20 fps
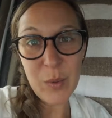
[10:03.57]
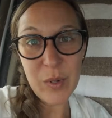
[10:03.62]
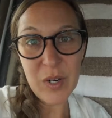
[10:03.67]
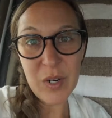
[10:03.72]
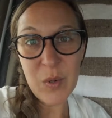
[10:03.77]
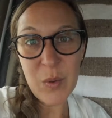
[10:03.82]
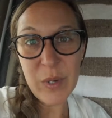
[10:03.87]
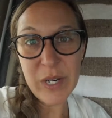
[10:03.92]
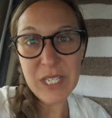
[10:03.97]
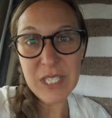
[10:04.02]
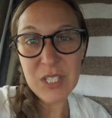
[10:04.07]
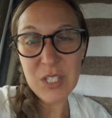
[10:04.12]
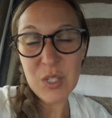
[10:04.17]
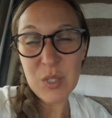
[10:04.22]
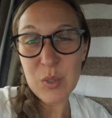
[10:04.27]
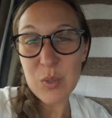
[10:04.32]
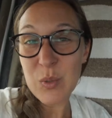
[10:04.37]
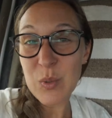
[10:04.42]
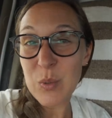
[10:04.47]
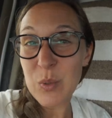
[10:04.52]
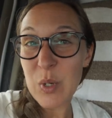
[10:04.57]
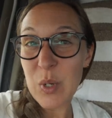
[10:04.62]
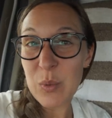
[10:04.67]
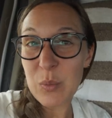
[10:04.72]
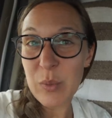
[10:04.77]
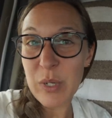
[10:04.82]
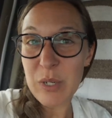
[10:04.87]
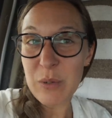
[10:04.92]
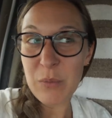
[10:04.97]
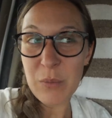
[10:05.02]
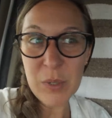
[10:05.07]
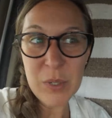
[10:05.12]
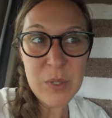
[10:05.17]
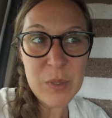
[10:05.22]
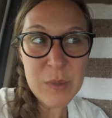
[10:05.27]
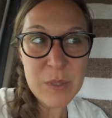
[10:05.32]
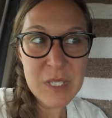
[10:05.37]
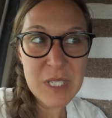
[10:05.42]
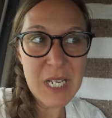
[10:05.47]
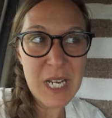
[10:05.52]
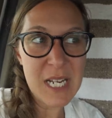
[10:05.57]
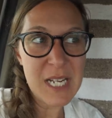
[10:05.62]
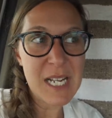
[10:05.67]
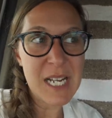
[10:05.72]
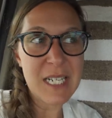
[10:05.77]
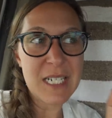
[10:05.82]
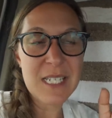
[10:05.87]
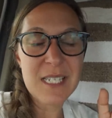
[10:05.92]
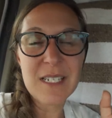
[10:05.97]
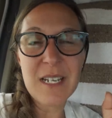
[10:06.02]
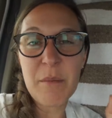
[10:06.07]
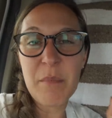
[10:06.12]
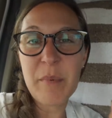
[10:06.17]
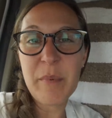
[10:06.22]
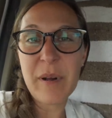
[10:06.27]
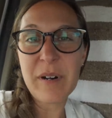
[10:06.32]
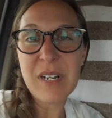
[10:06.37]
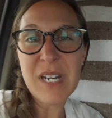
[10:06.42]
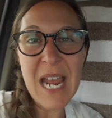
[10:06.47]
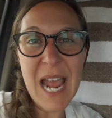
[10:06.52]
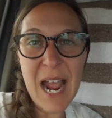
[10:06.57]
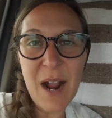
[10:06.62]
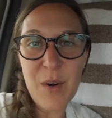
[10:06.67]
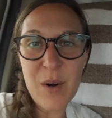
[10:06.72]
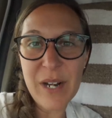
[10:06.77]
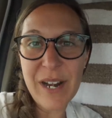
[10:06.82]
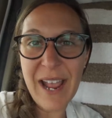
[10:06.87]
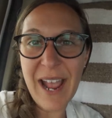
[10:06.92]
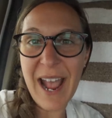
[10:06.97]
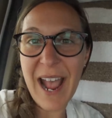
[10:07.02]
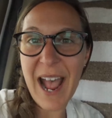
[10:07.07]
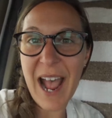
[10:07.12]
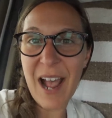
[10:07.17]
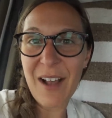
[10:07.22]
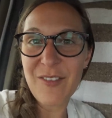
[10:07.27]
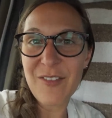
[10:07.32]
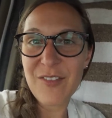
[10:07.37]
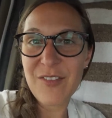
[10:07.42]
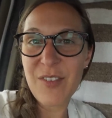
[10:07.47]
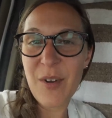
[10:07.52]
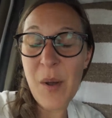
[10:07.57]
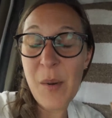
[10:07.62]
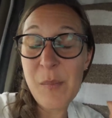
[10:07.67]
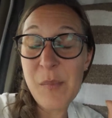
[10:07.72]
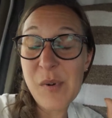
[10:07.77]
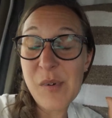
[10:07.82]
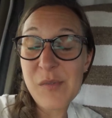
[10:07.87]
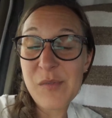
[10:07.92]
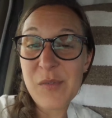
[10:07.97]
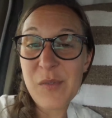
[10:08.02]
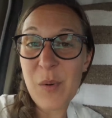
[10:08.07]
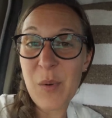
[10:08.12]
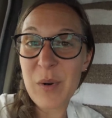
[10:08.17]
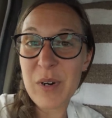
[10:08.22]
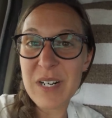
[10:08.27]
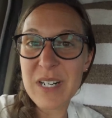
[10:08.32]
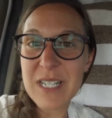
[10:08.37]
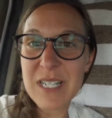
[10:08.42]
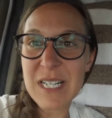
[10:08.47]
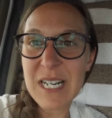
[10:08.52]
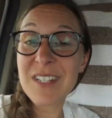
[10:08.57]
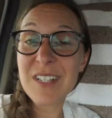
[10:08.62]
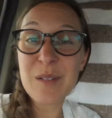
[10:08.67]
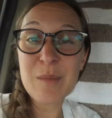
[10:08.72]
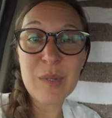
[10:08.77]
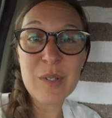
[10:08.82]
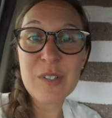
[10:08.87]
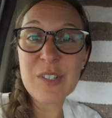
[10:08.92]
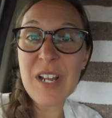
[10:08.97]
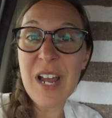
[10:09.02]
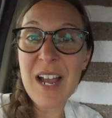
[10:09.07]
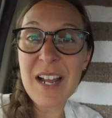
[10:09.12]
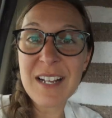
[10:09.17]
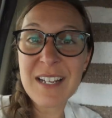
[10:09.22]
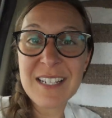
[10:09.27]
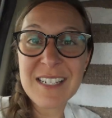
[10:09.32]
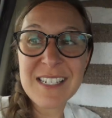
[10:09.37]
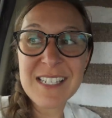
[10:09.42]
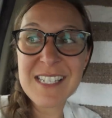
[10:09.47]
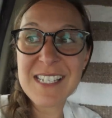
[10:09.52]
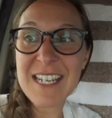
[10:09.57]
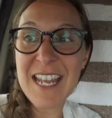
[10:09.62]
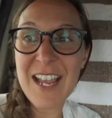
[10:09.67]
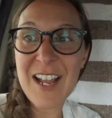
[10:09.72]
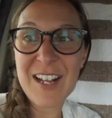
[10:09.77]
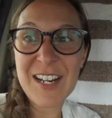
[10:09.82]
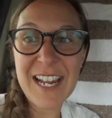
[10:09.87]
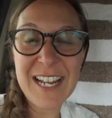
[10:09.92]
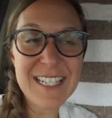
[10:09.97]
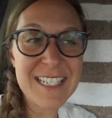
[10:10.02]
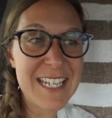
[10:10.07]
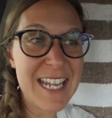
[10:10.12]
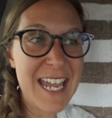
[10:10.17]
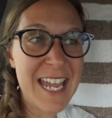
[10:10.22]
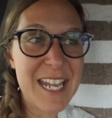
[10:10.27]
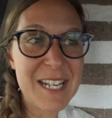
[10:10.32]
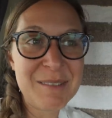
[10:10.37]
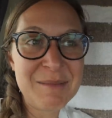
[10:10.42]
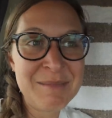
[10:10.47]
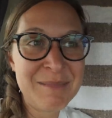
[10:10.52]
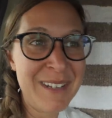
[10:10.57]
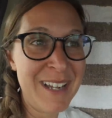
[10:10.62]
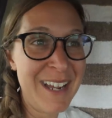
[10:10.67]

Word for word: we're going to reroute and kind of stop about an hour and a half before. Gonna boondock, stay on I-10.